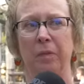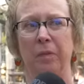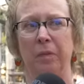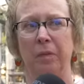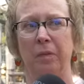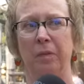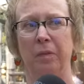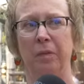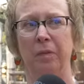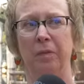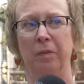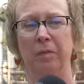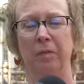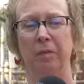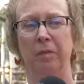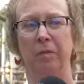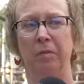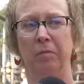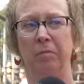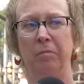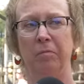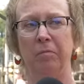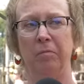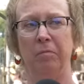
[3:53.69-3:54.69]

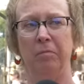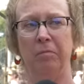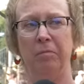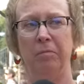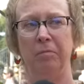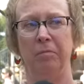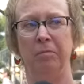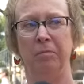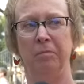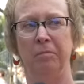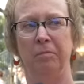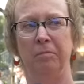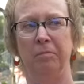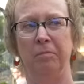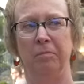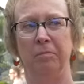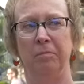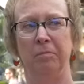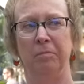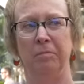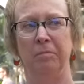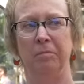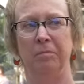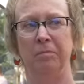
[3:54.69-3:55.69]

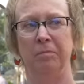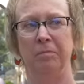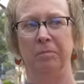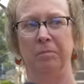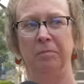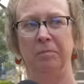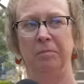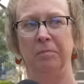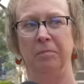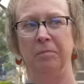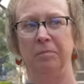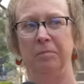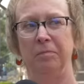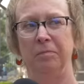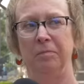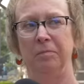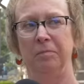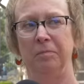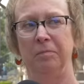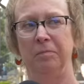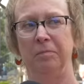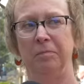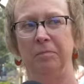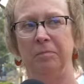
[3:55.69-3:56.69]

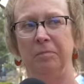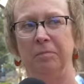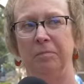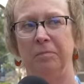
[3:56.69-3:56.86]
[no speech]